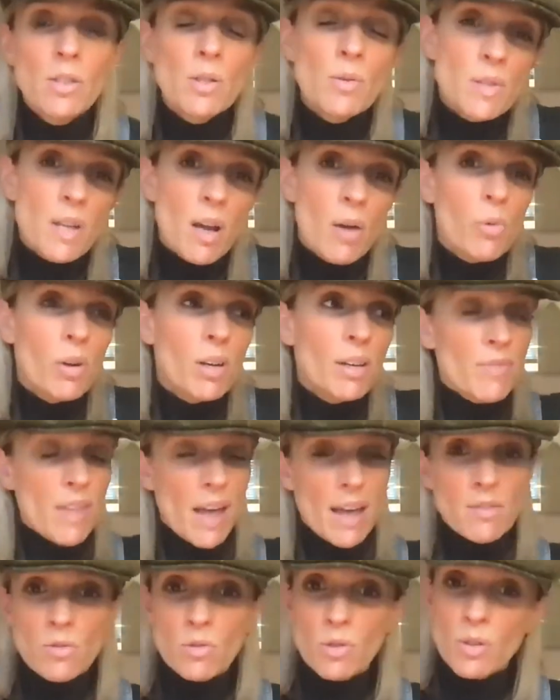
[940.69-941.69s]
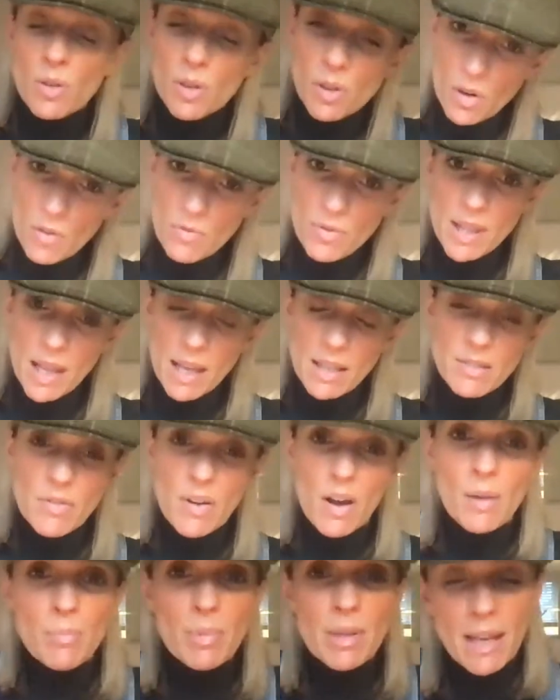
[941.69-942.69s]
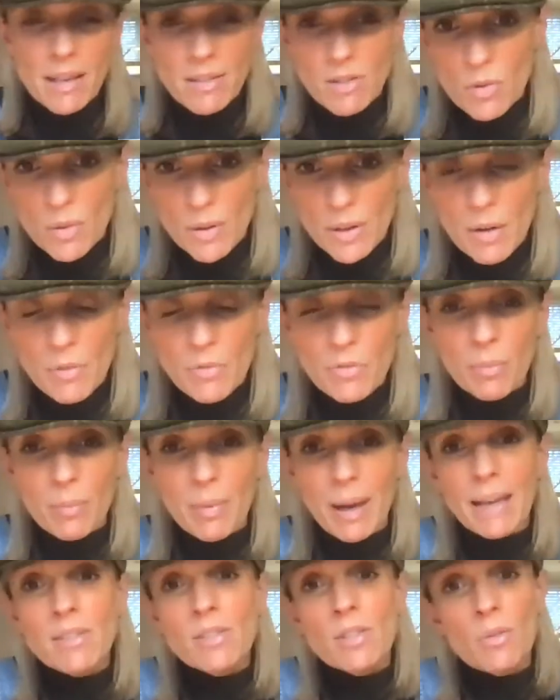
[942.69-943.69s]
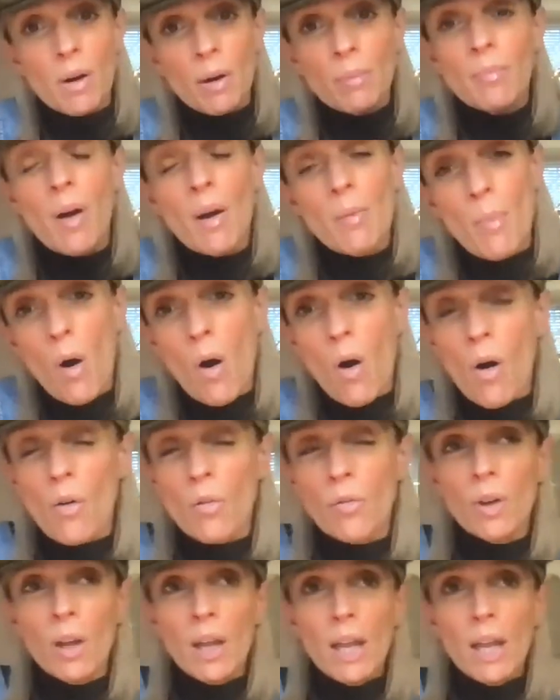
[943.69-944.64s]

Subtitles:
she was like, well, if that's what you can offer, that's fine, but that's not enough for me, so I'm off.